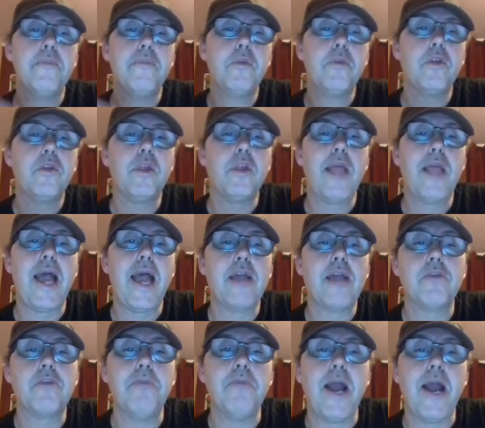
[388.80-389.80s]

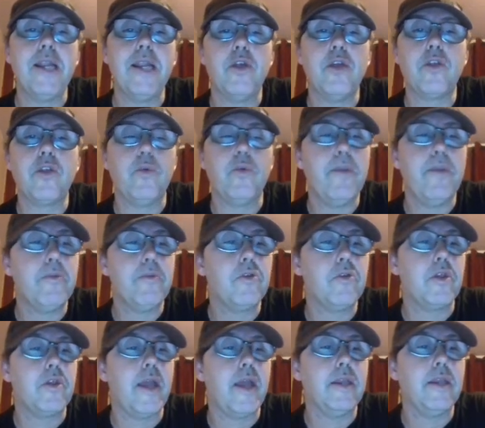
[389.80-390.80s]
slash minus
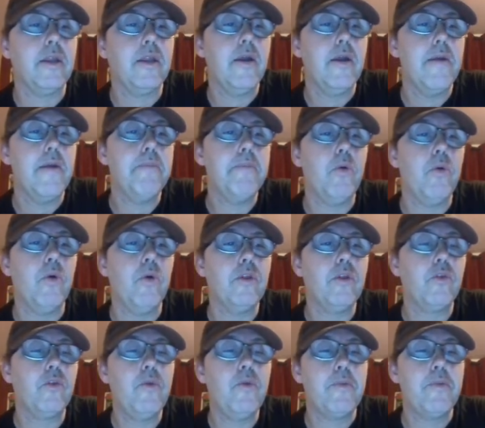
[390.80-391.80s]
3%,
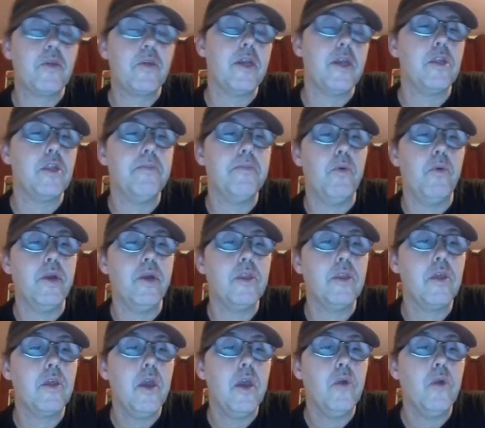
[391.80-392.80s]
3 percentage
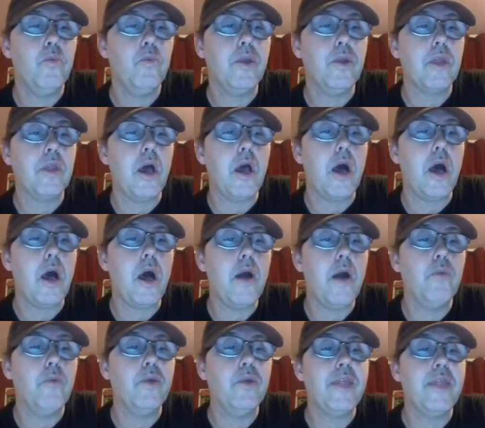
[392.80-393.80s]
points with
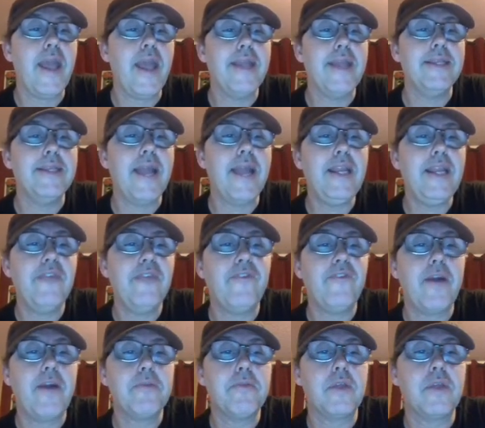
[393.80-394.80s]
a
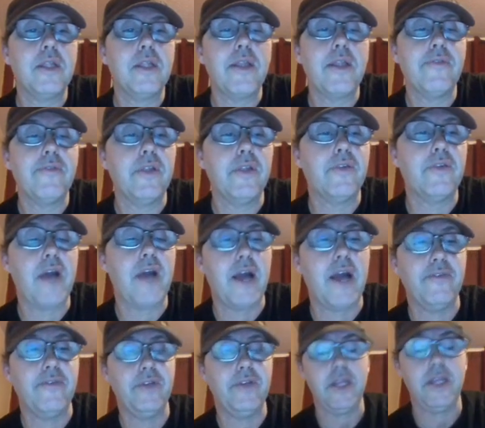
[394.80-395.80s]
95% level of
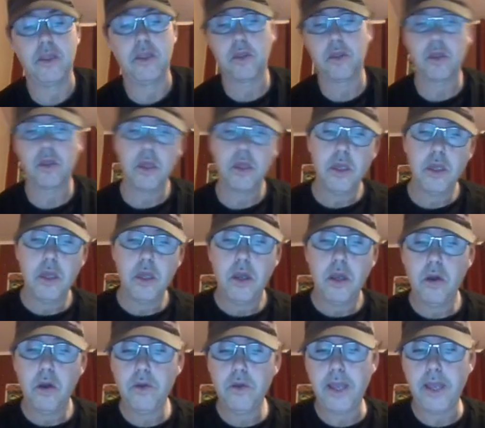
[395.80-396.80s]
confidence.
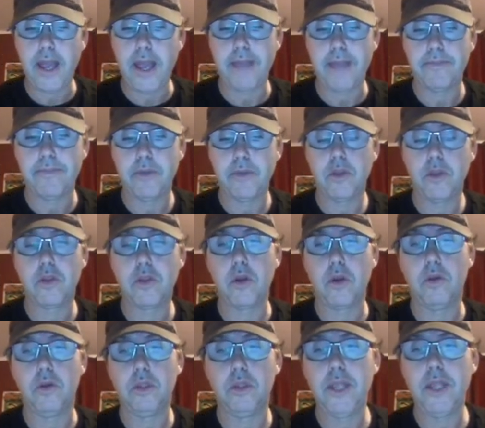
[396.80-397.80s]
Okay,
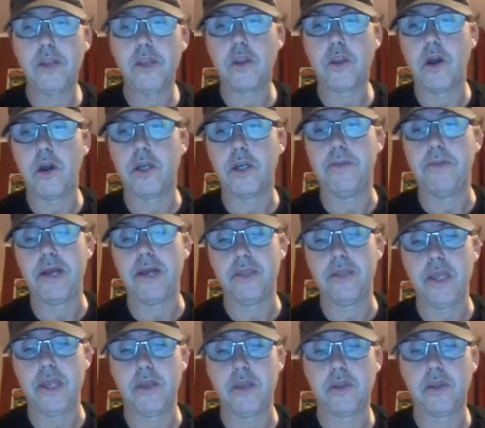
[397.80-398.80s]
so let's talk about
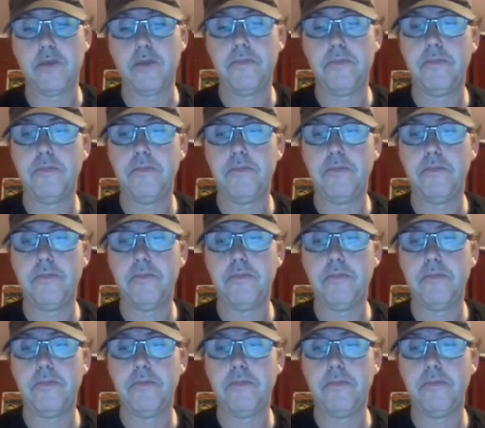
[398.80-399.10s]
this.